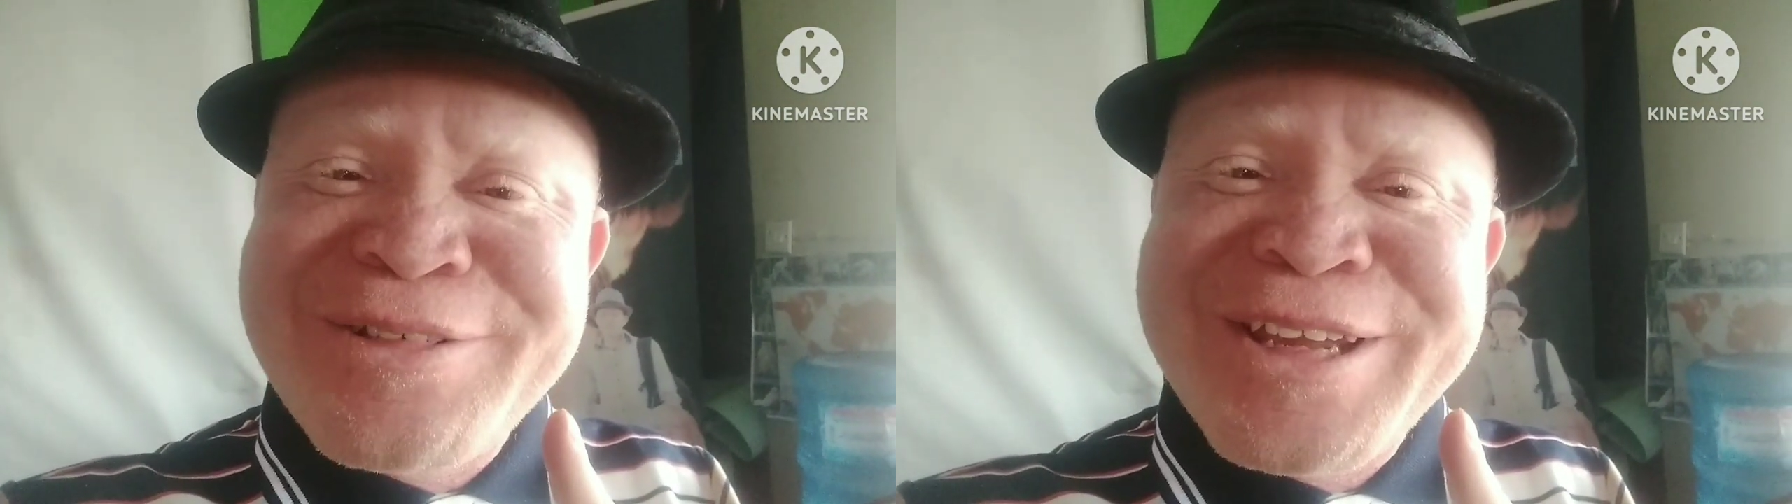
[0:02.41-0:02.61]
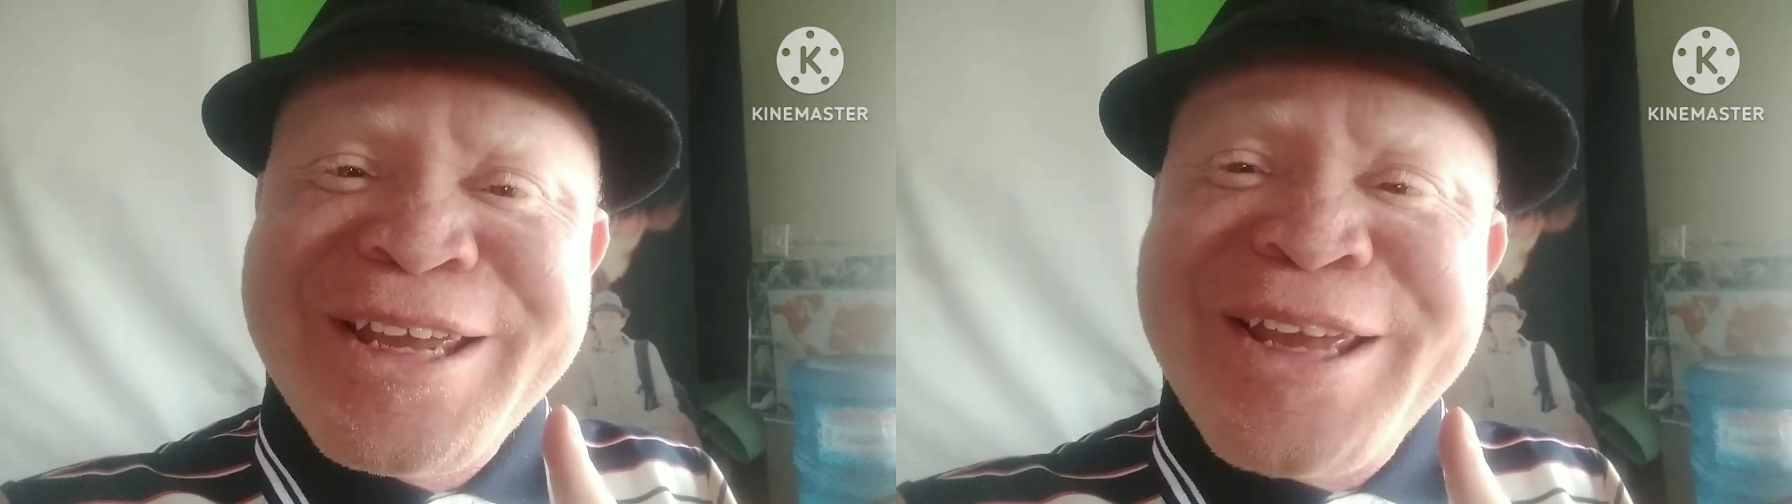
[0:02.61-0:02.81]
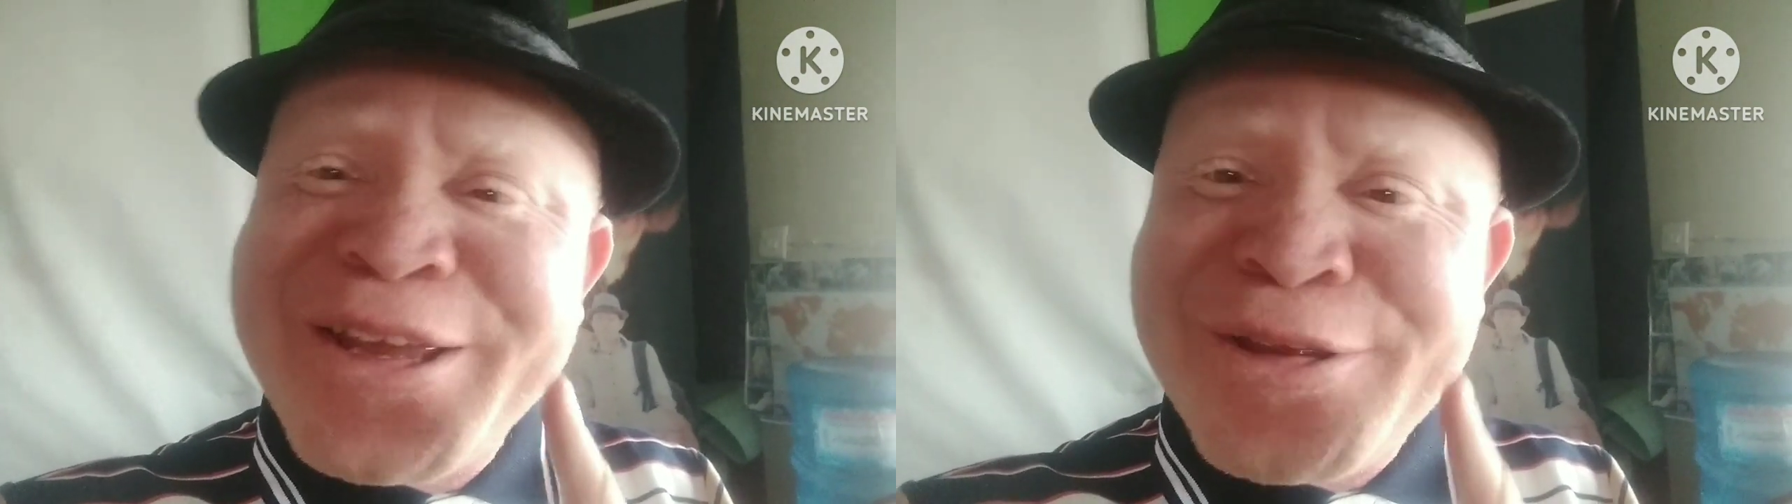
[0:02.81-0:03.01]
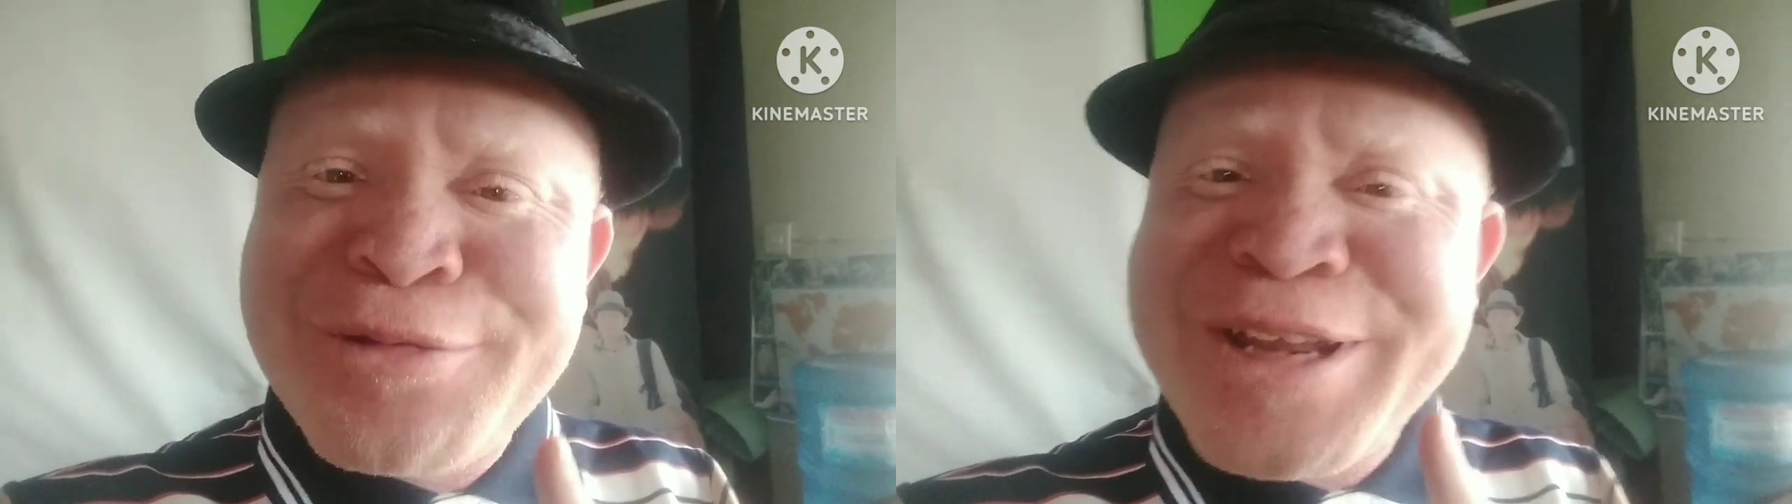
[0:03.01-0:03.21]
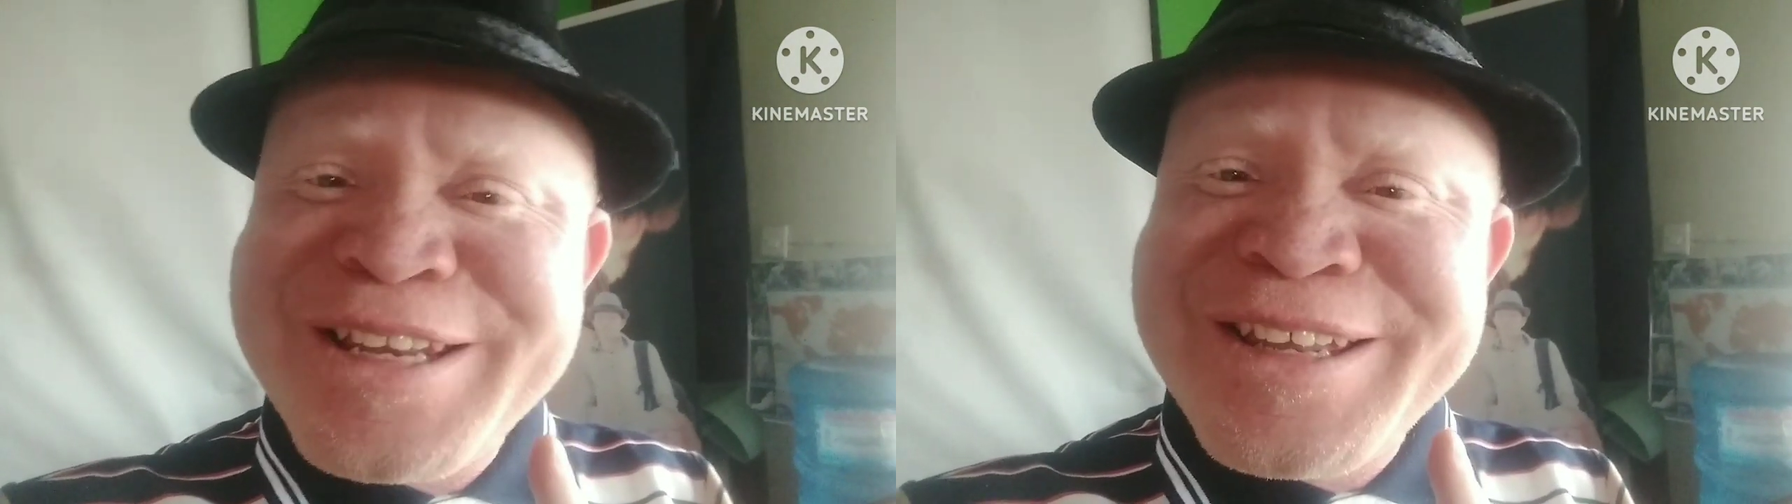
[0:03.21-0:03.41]
Okay,
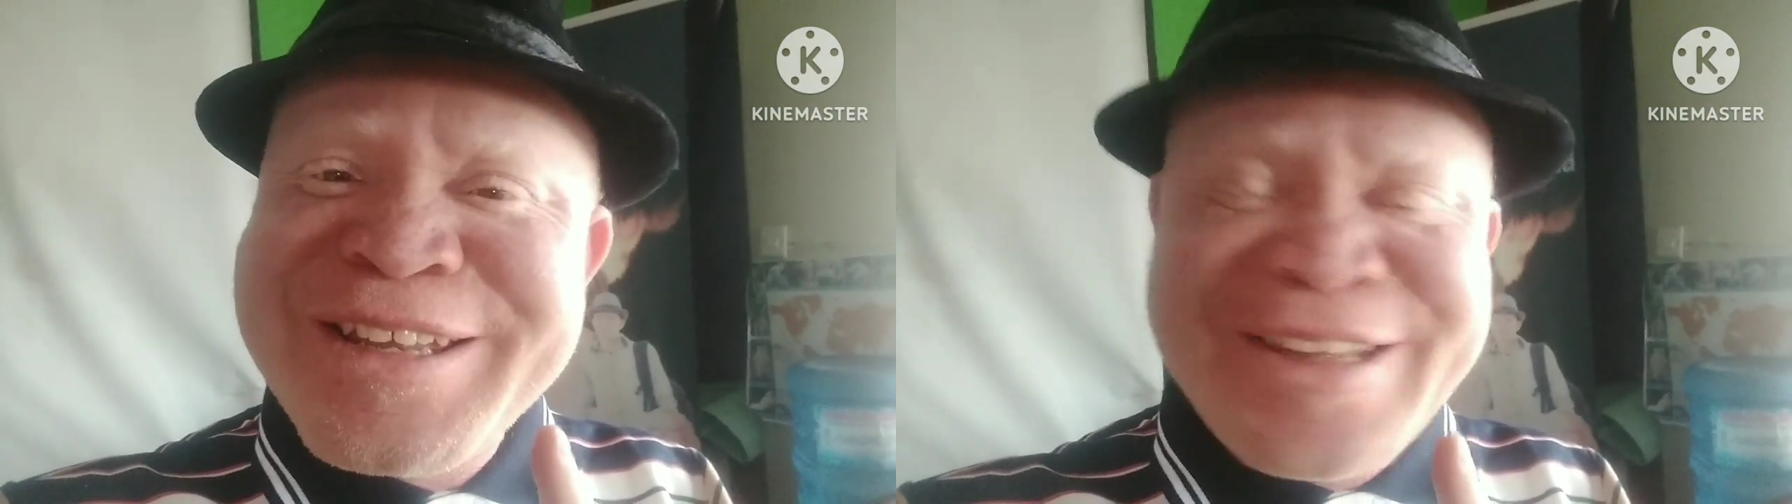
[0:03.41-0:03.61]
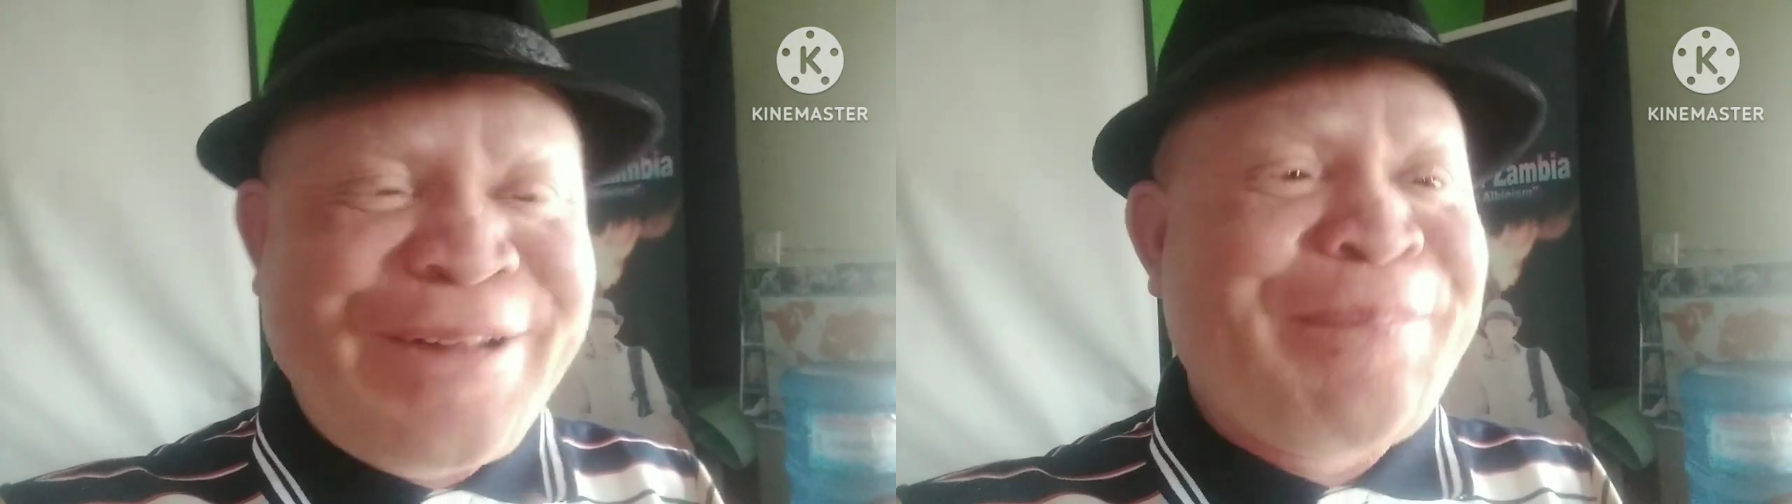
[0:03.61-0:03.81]
you ready?